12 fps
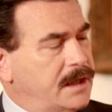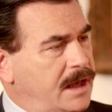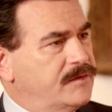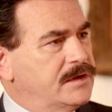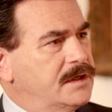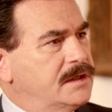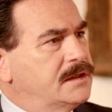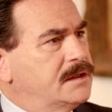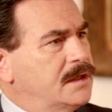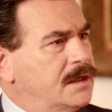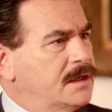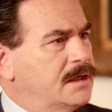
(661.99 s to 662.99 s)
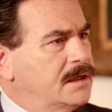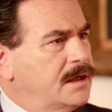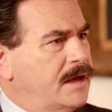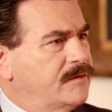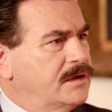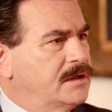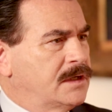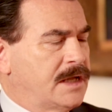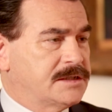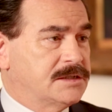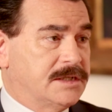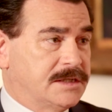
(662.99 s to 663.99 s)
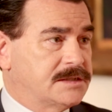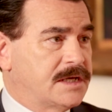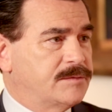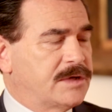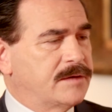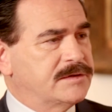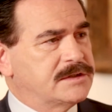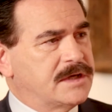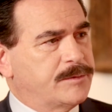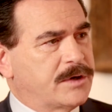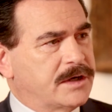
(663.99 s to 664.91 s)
having it have an election at the same time as the upper